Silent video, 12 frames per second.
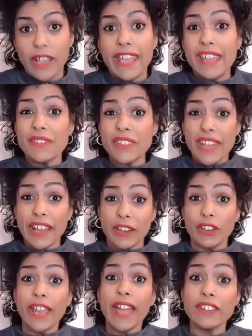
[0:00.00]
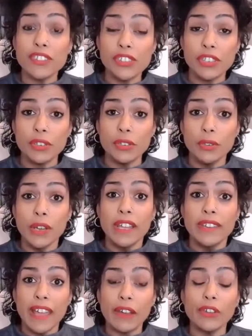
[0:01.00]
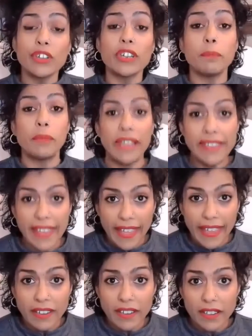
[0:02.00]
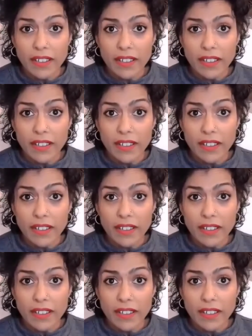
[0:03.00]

If the tiger catches you, now you're going to play dead